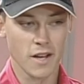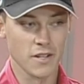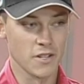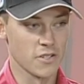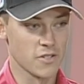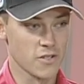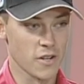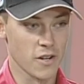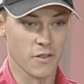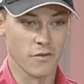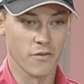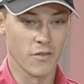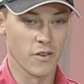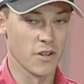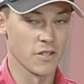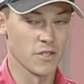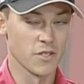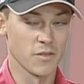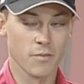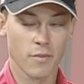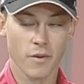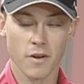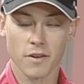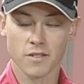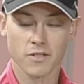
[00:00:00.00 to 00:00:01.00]
I just tried to finish
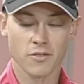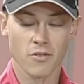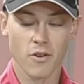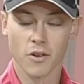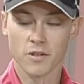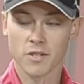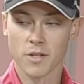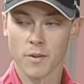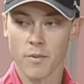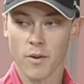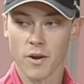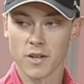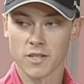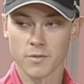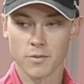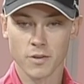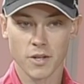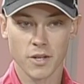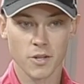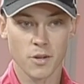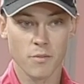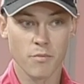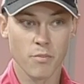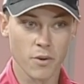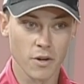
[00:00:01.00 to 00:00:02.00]
as strong as I possibly
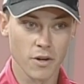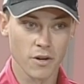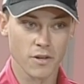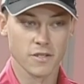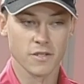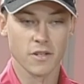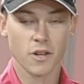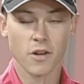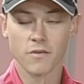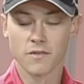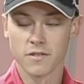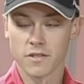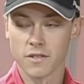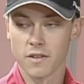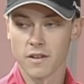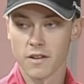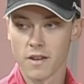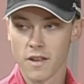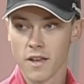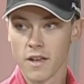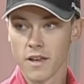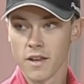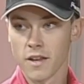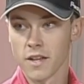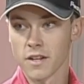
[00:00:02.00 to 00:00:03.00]
could to put ourselves in,
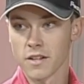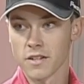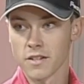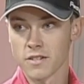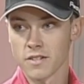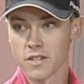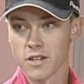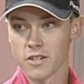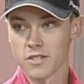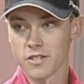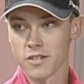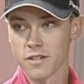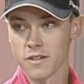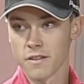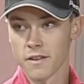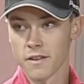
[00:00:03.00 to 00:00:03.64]
in contention.